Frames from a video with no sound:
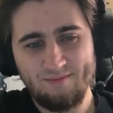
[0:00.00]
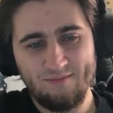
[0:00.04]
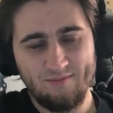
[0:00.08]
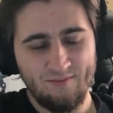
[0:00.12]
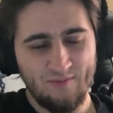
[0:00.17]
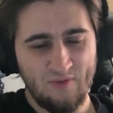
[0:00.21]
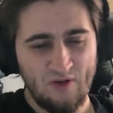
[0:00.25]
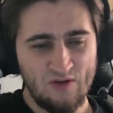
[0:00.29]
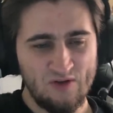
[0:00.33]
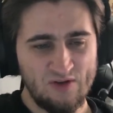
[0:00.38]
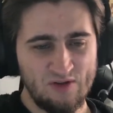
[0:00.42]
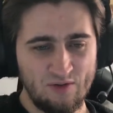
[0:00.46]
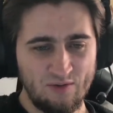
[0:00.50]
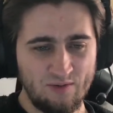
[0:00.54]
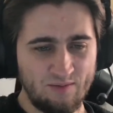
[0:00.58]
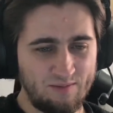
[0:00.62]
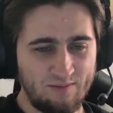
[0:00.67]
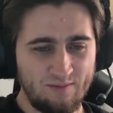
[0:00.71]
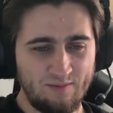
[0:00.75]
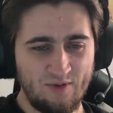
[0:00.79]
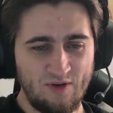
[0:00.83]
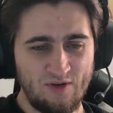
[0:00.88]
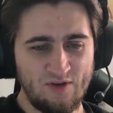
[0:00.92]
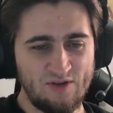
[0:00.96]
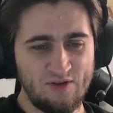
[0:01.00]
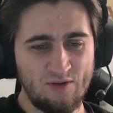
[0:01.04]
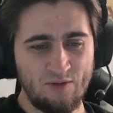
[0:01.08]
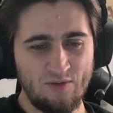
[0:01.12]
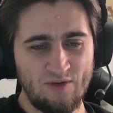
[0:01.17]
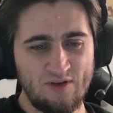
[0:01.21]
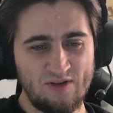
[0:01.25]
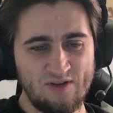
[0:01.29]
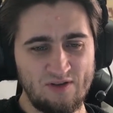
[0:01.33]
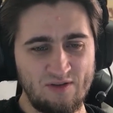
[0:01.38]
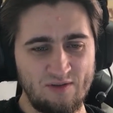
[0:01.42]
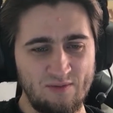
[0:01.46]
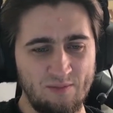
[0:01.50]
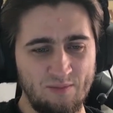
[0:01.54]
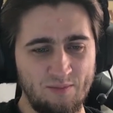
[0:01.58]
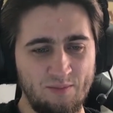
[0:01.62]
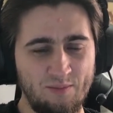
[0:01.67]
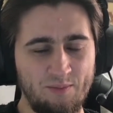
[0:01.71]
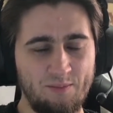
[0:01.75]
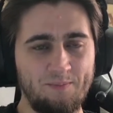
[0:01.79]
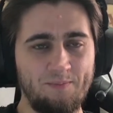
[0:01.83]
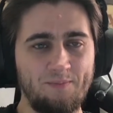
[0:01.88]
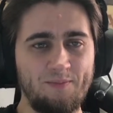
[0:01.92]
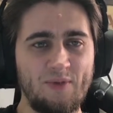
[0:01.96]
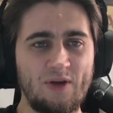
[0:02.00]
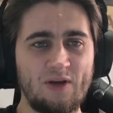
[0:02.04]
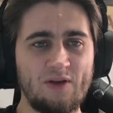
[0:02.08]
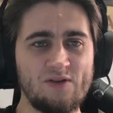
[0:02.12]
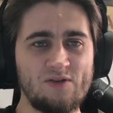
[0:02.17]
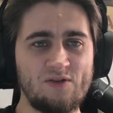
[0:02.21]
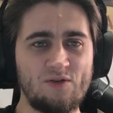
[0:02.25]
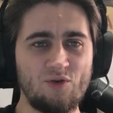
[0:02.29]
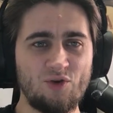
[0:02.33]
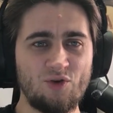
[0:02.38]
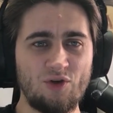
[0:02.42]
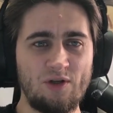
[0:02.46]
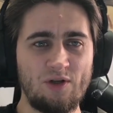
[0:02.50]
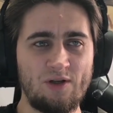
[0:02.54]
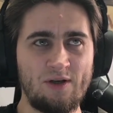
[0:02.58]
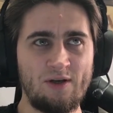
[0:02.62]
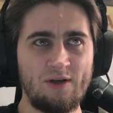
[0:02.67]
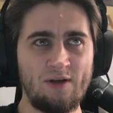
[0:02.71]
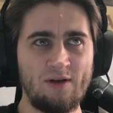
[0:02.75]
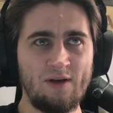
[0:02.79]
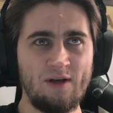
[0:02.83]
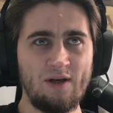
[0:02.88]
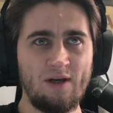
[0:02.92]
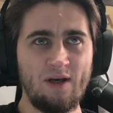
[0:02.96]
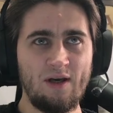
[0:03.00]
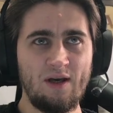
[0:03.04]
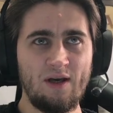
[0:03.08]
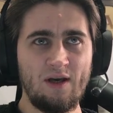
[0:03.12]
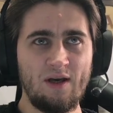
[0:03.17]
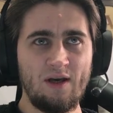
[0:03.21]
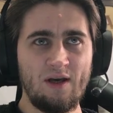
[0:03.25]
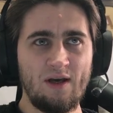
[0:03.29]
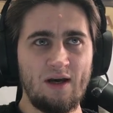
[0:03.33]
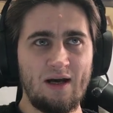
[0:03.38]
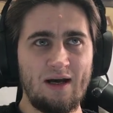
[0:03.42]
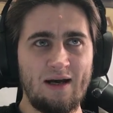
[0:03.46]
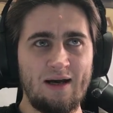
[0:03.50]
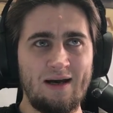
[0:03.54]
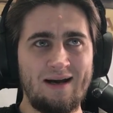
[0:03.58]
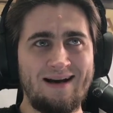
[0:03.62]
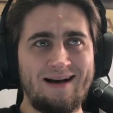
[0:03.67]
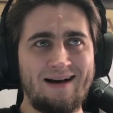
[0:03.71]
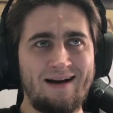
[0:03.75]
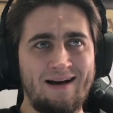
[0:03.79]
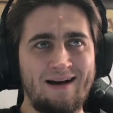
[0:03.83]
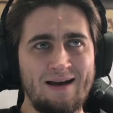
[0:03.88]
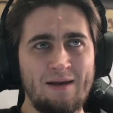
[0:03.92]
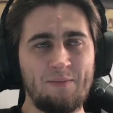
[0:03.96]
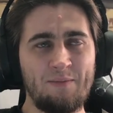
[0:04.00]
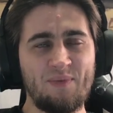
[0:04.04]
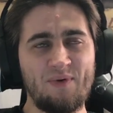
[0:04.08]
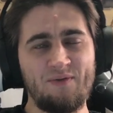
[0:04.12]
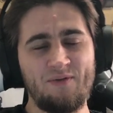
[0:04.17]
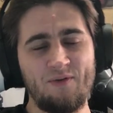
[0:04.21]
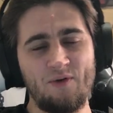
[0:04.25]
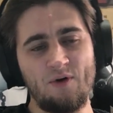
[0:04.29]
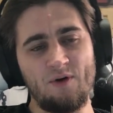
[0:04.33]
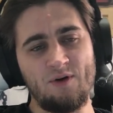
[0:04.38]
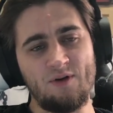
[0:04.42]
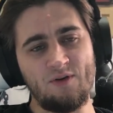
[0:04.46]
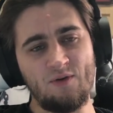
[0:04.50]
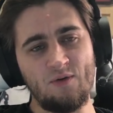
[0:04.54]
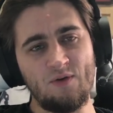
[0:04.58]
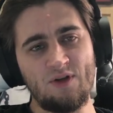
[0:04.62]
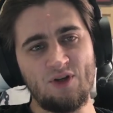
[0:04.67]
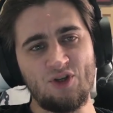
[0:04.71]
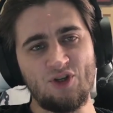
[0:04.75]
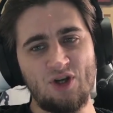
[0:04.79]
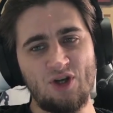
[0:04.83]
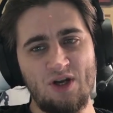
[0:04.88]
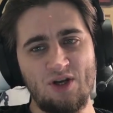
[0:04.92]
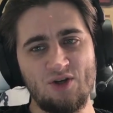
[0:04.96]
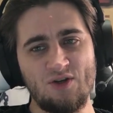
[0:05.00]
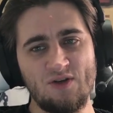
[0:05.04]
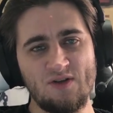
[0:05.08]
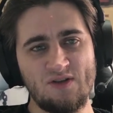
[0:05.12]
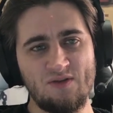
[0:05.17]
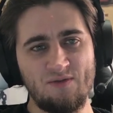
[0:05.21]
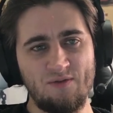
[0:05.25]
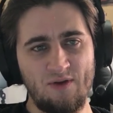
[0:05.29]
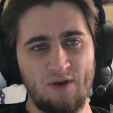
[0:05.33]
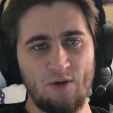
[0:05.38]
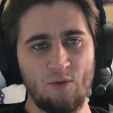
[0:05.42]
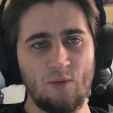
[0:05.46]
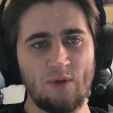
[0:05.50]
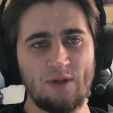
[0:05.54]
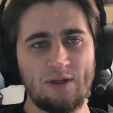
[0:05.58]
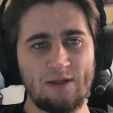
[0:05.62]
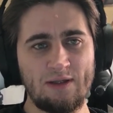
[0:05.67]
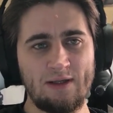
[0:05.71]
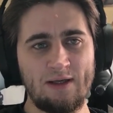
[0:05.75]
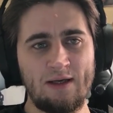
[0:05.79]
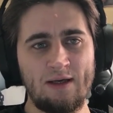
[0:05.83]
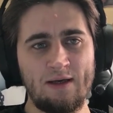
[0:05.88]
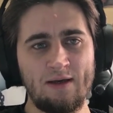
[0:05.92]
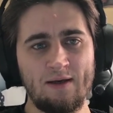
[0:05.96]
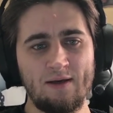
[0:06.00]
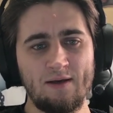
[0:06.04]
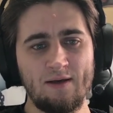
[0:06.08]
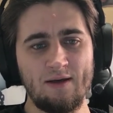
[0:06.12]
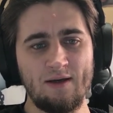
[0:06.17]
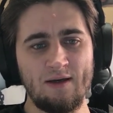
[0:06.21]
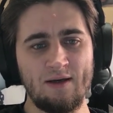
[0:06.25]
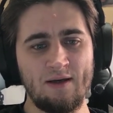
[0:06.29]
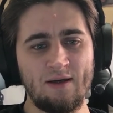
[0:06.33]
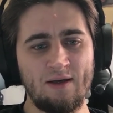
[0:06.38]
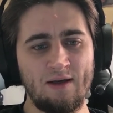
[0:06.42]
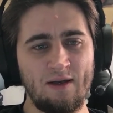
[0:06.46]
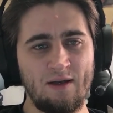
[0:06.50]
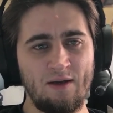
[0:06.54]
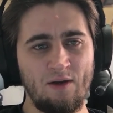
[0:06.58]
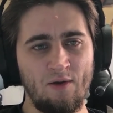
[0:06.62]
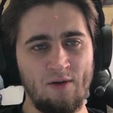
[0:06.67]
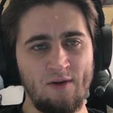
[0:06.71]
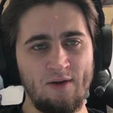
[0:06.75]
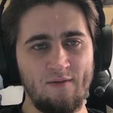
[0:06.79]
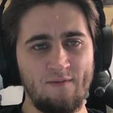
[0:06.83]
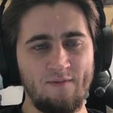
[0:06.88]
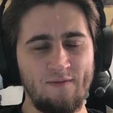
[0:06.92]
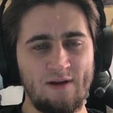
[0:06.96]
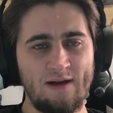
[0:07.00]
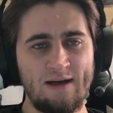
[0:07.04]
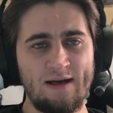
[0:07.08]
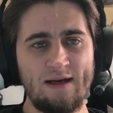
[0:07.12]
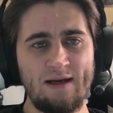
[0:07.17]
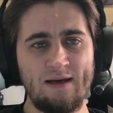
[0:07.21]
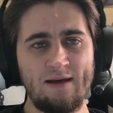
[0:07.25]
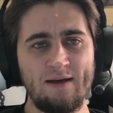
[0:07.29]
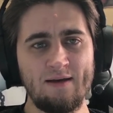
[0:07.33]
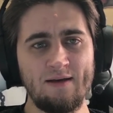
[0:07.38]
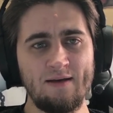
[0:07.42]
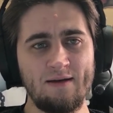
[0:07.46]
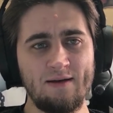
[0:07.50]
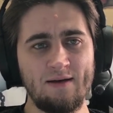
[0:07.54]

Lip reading: there's no reason because usually I prefer doing changes frequently and on the fly,